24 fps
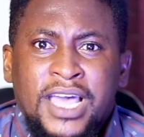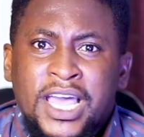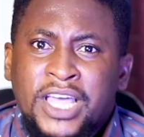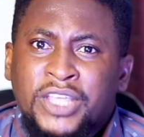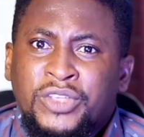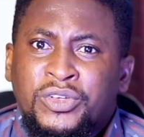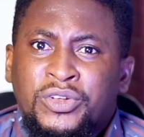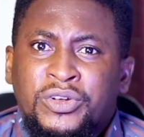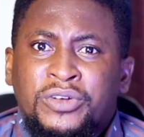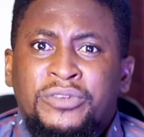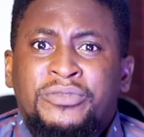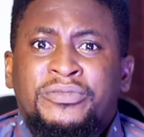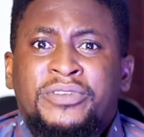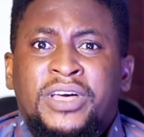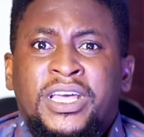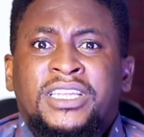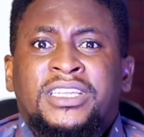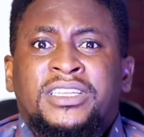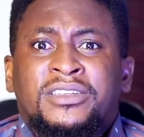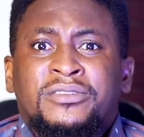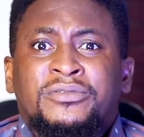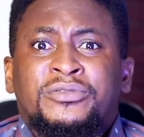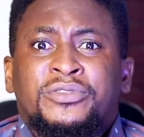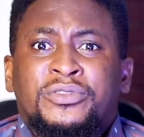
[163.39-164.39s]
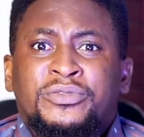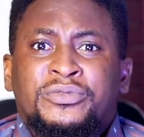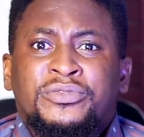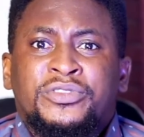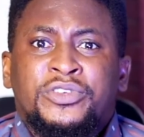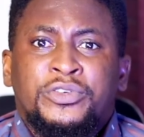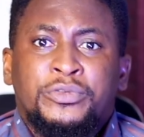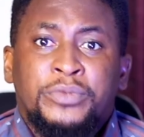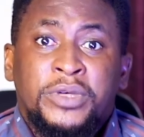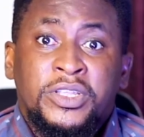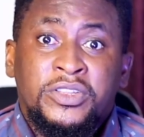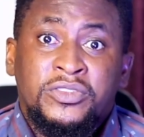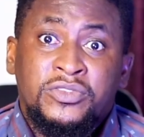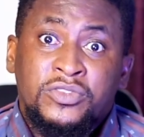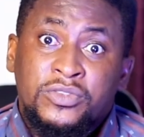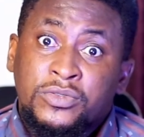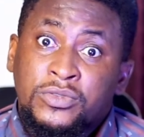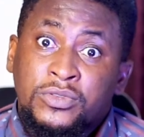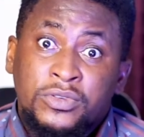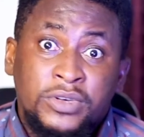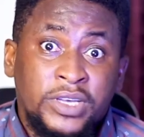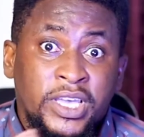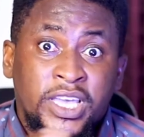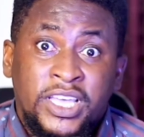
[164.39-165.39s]
and you're not finding
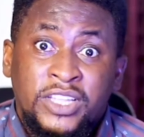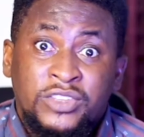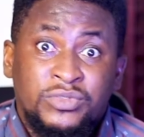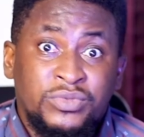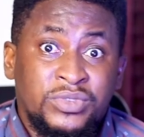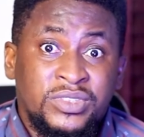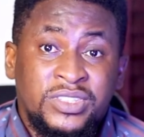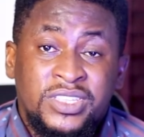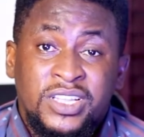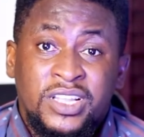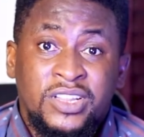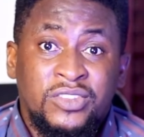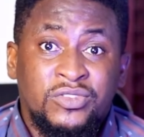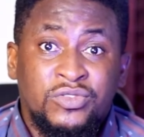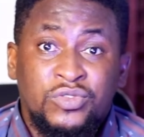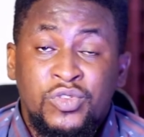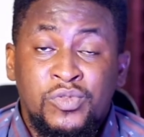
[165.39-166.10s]
fulfillment, don't get interested.